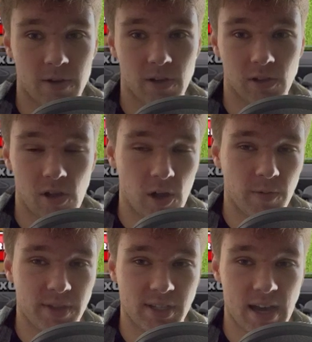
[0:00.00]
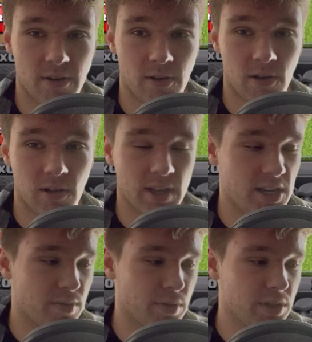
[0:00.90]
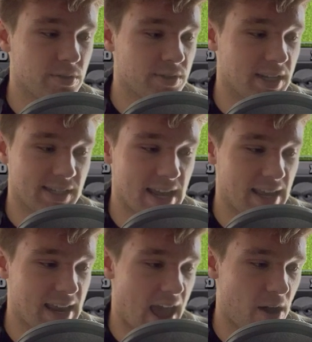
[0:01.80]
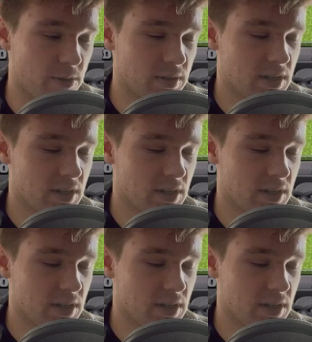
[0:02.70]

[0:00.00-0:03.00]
along with the town hall, and your balloons can take it out.